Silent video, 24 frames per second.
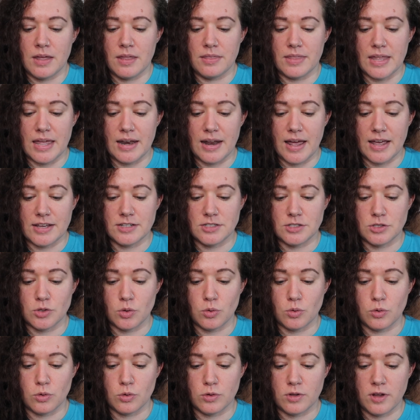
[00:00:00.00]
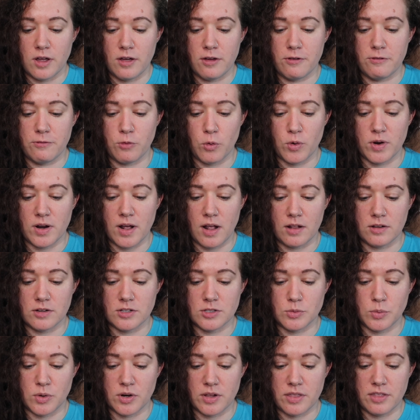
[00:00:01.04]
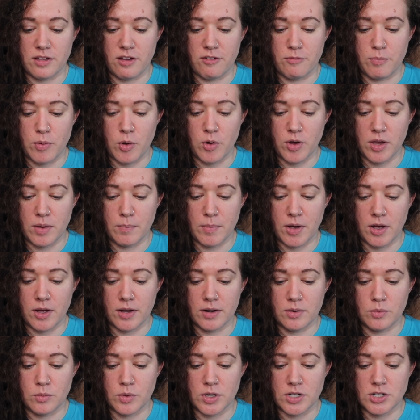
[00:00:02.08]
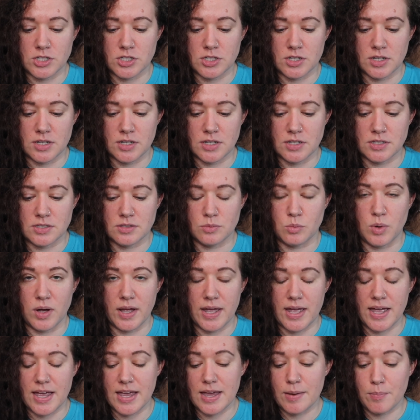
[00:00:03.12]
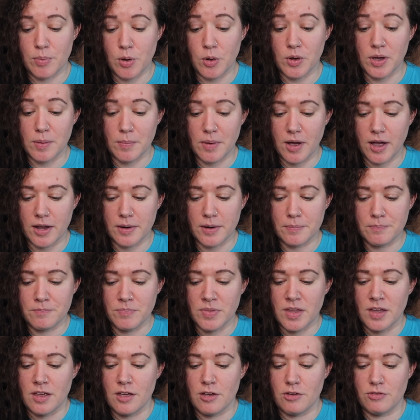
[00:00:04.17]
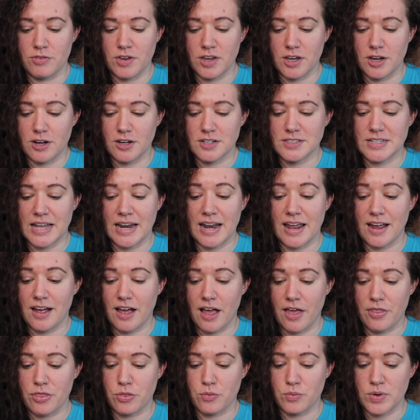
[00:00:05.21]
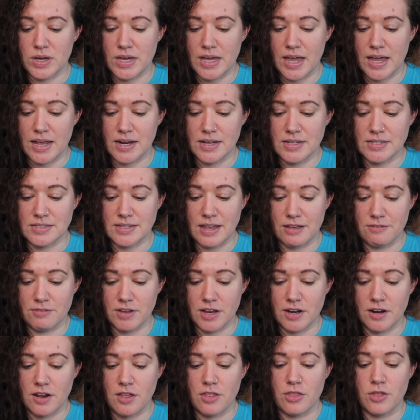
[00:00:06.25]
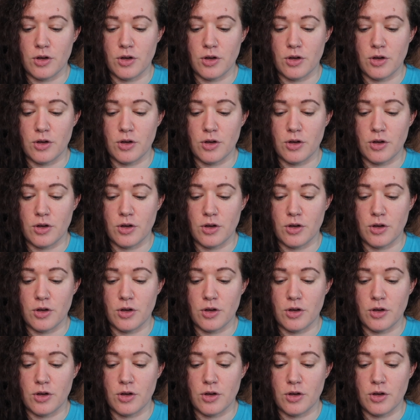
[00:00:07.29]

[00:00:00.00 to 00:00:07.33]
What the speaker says: Then I sold $4 worth of Pokemon, which is what, 8 Pokemon figures, and I got $3.87.